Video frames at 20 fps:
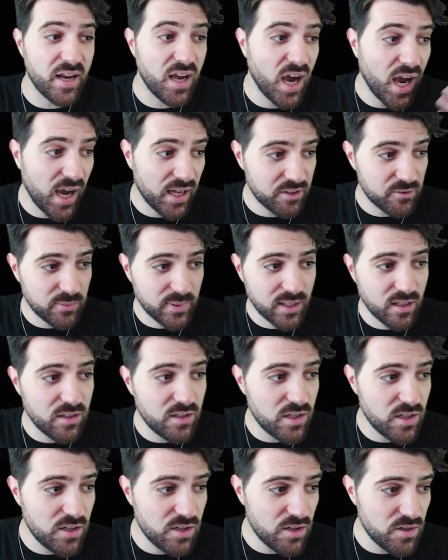hut we
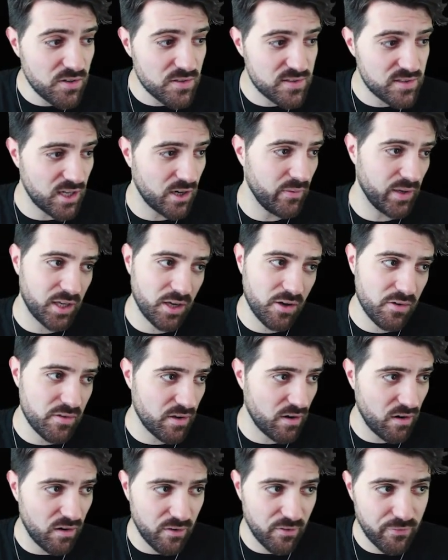can use. There we go.
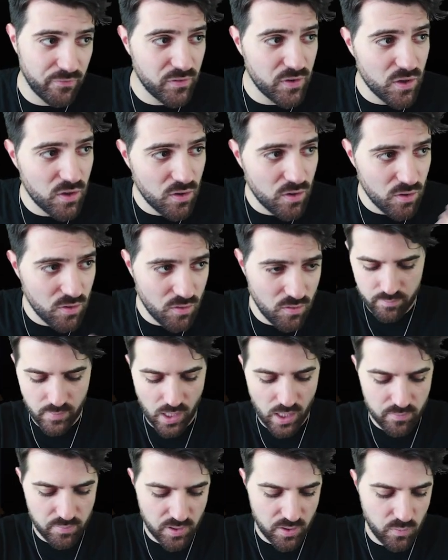There are a few.
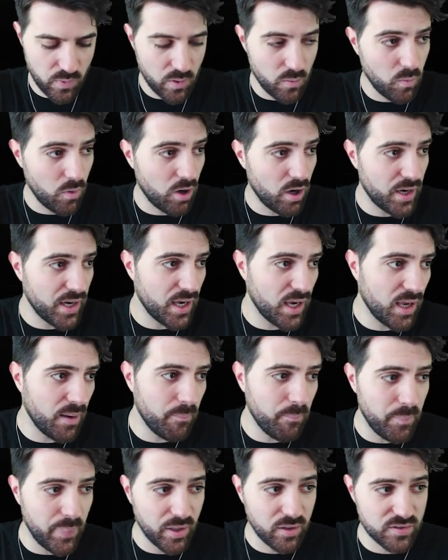Maybe we want to
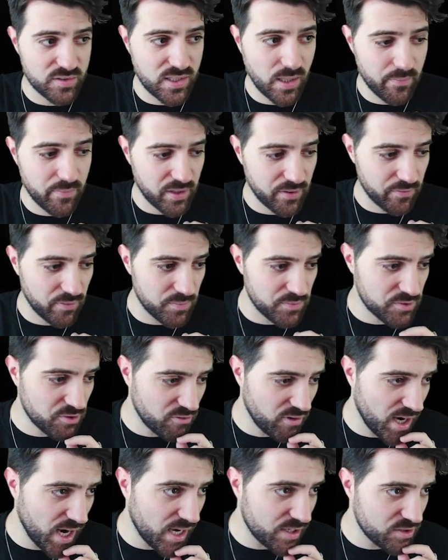build something from
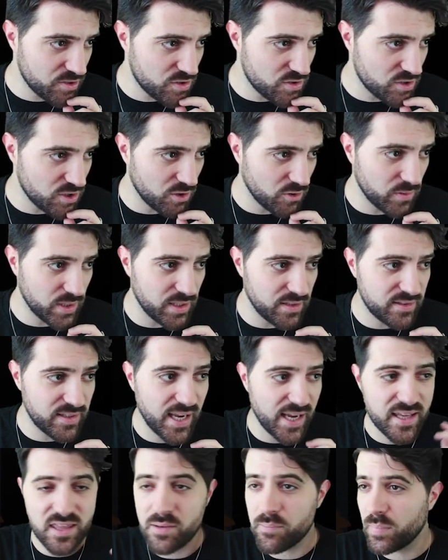scratch, so we
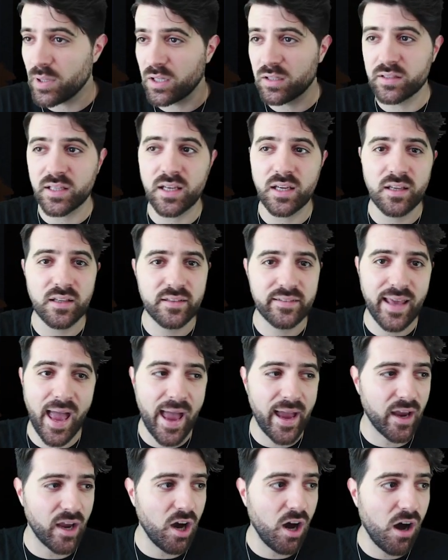take the building
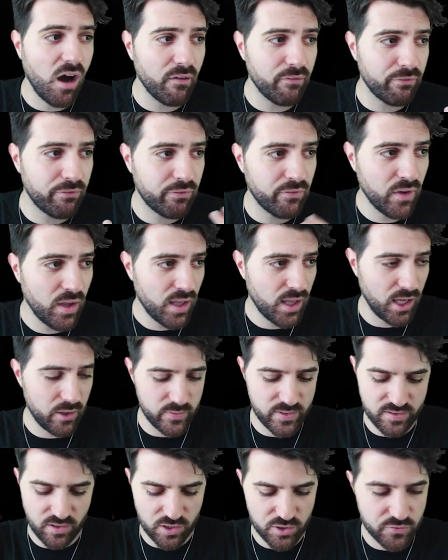tag off, and
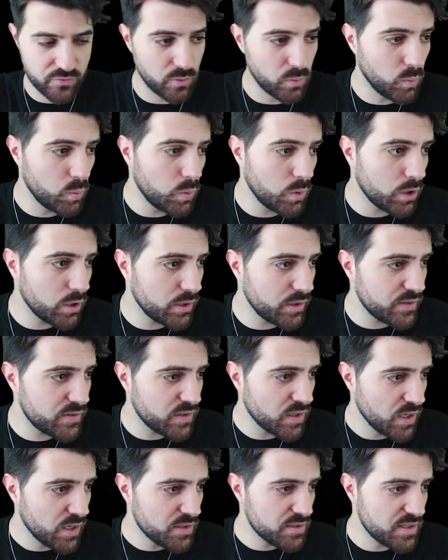we search for
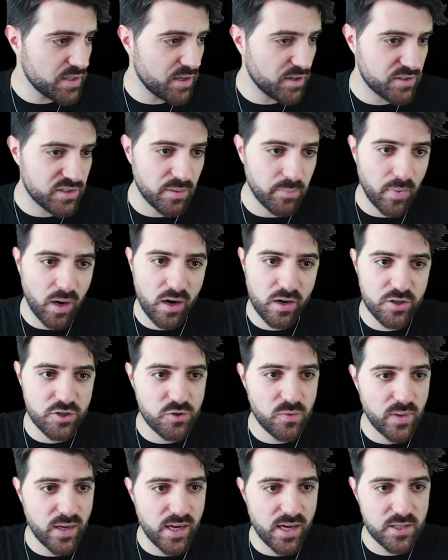wood. See, there's some
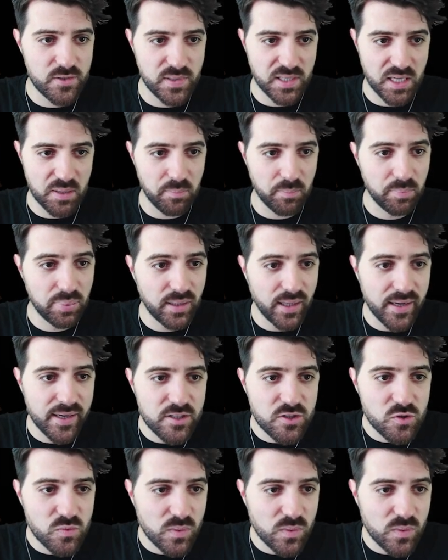archways, you can place